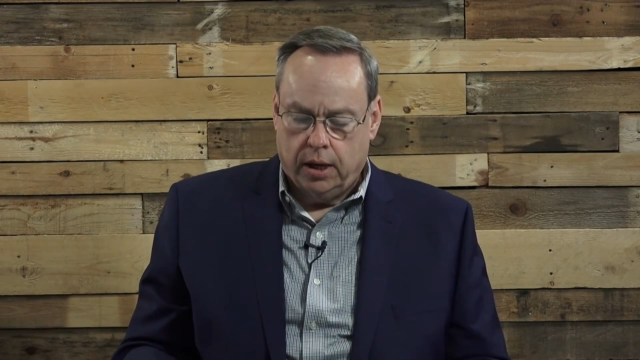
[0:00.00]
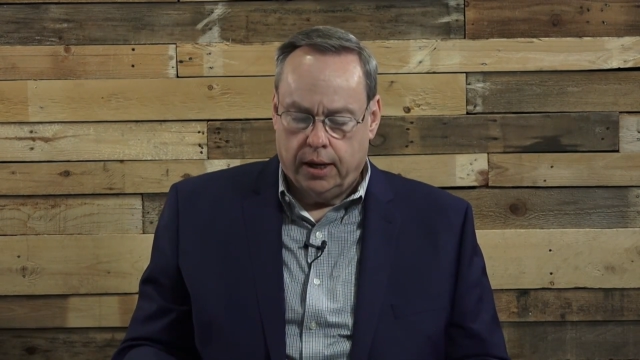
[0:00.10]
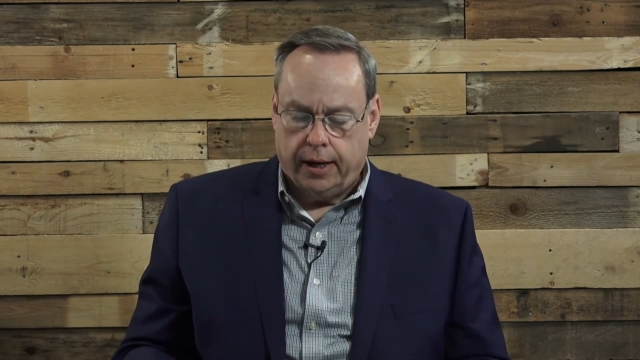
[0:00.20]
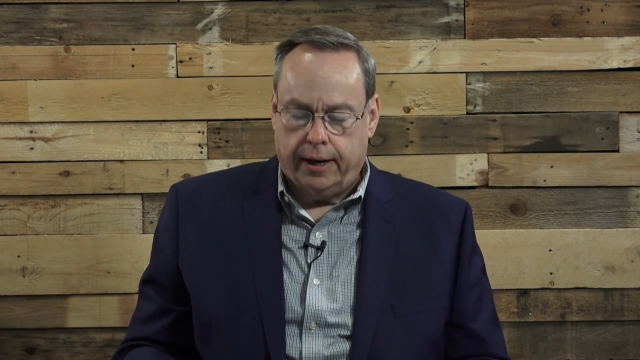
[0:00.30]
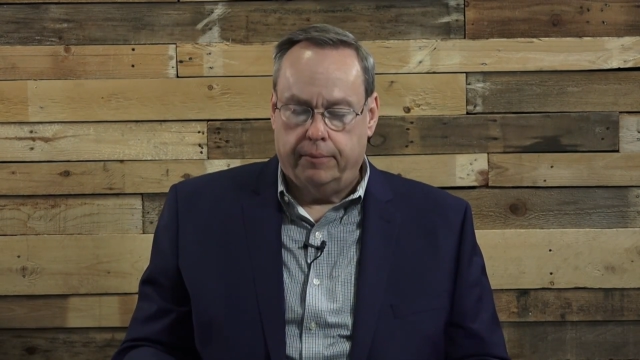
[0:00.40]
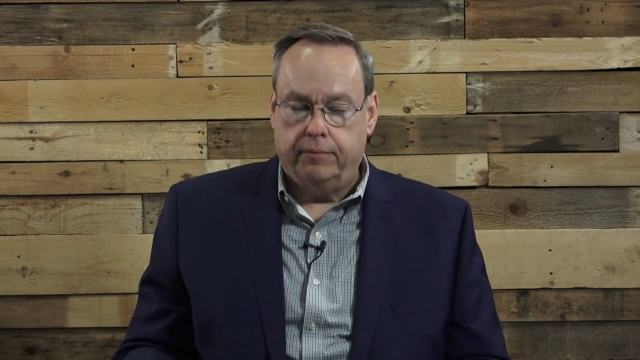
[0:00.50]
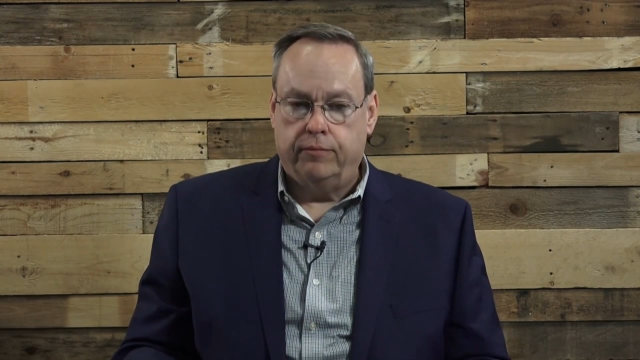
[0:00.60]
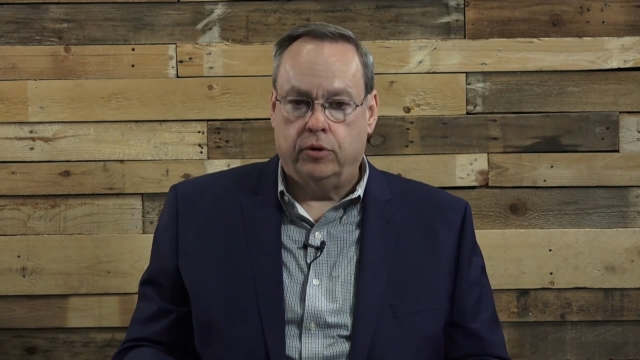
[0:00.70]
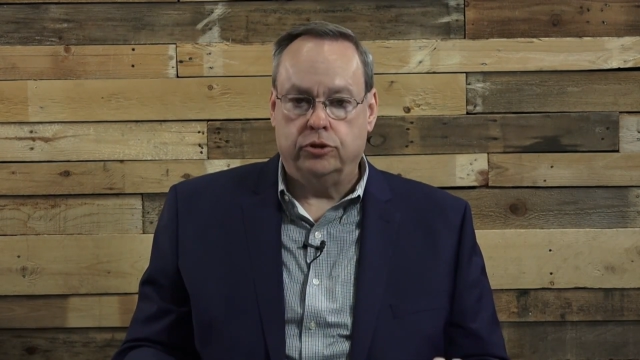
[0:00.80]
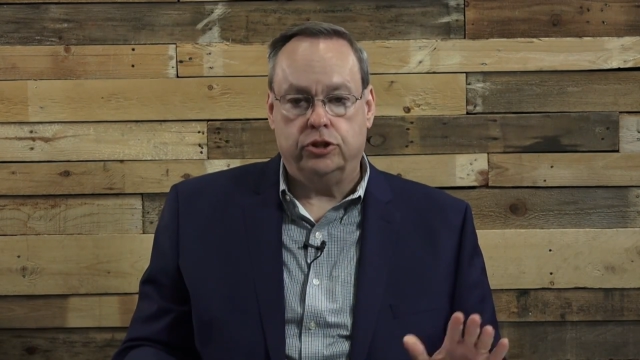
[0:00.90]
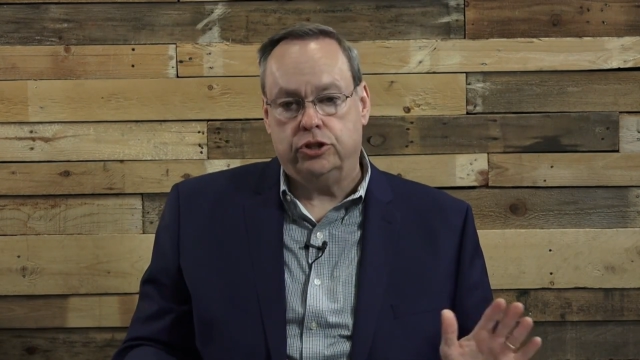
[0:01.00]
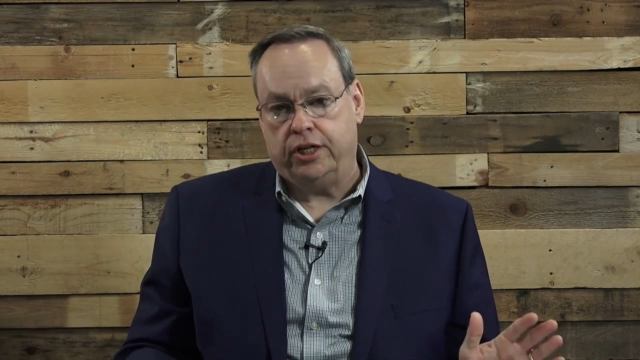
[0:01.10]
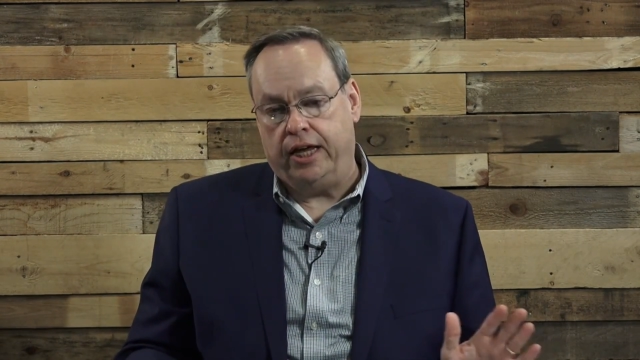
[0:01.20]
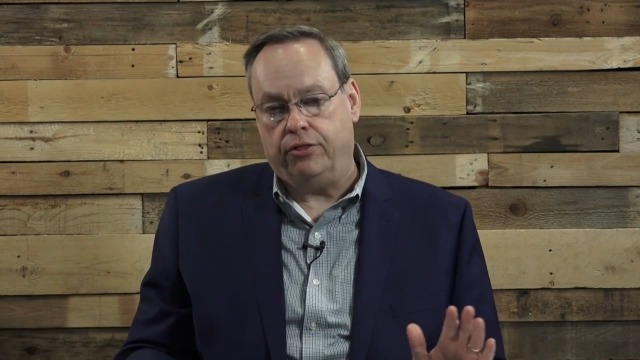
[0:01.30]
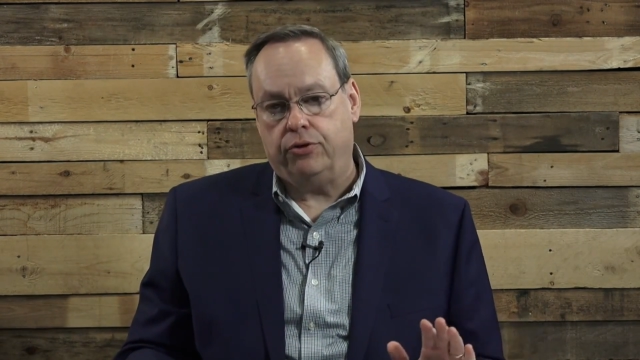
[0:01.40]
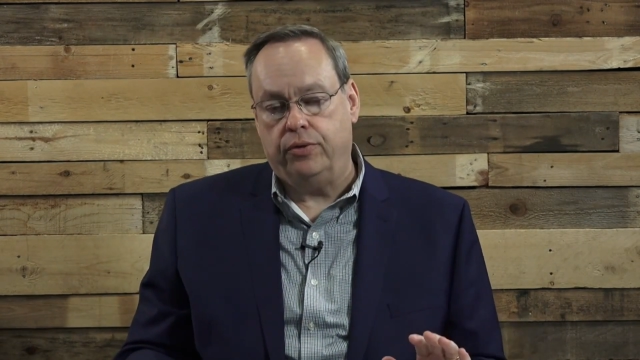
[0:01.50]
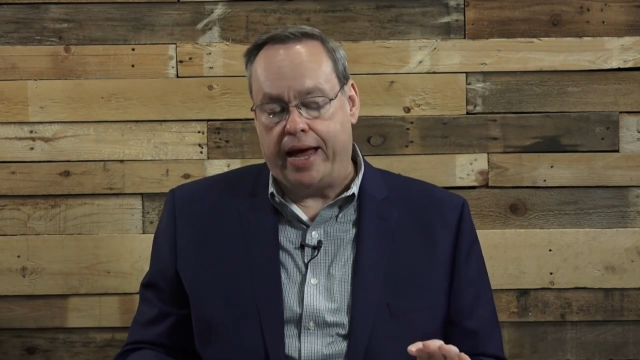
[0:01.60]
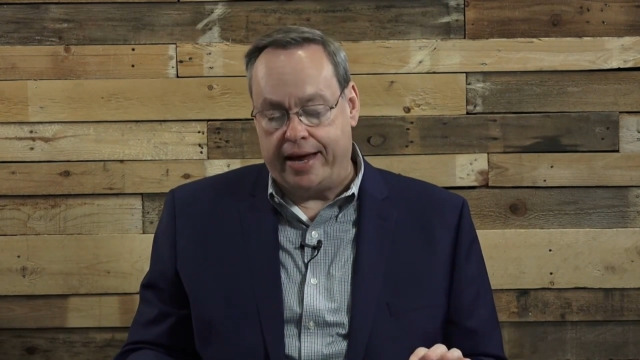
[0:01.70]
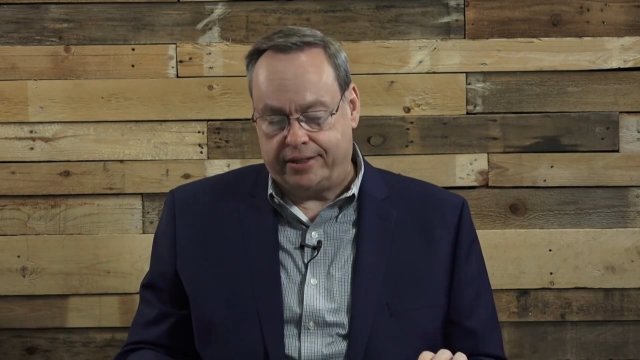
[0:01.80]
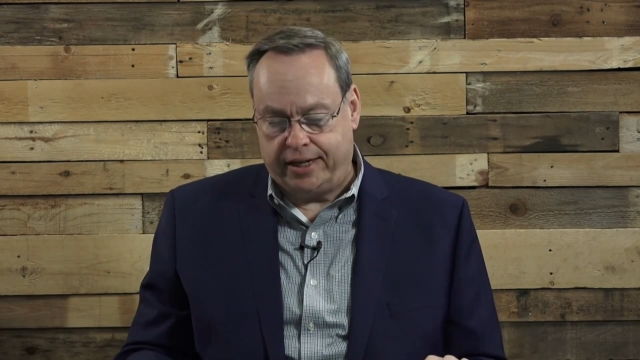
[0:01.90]
verses 10 through
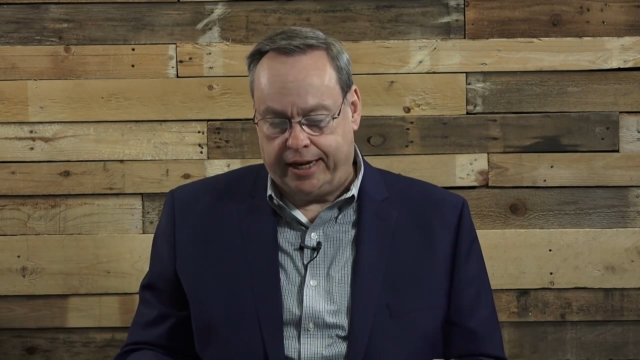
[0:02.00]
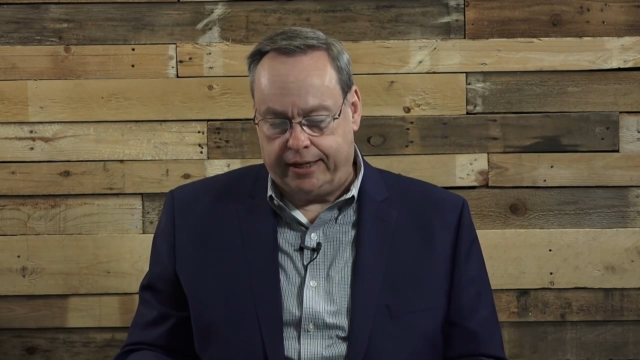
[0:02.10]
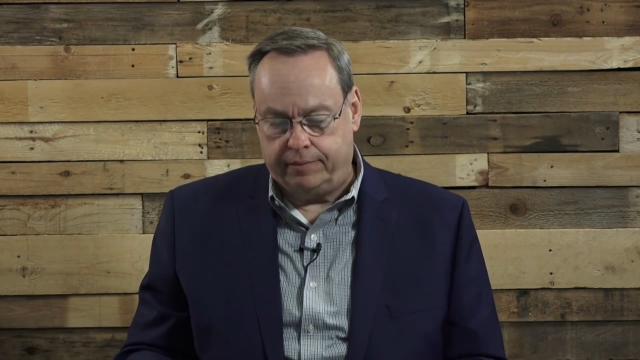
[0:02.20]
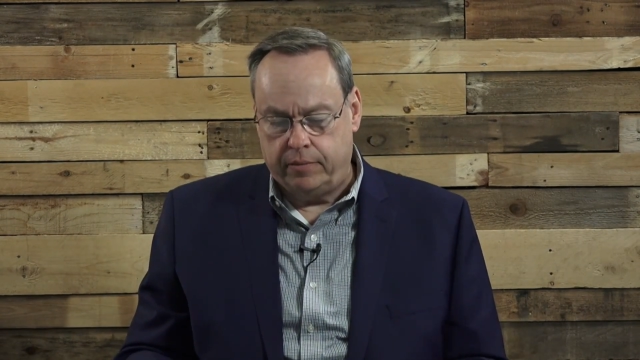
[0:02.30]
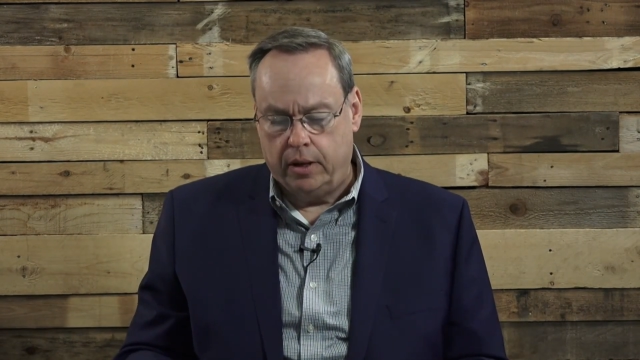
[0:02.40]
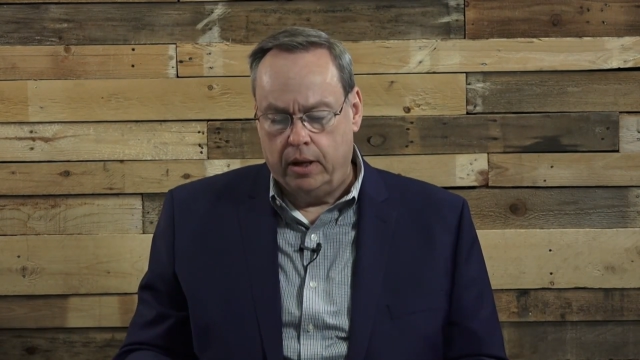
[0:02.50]
19,